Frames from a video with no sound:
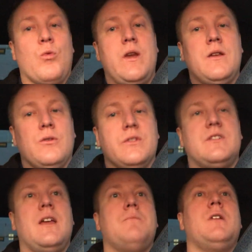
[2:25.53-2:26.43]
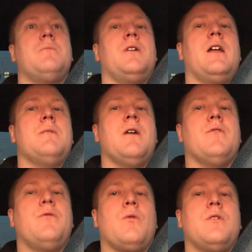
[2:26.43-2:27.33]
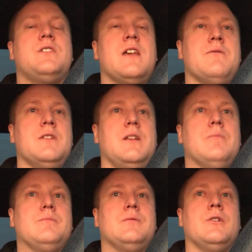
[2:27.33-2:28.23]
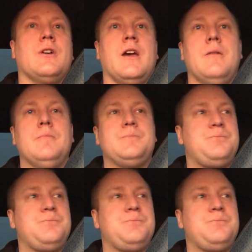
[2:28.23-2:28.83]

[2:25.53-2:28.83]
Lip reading: real step number at about 470, okay?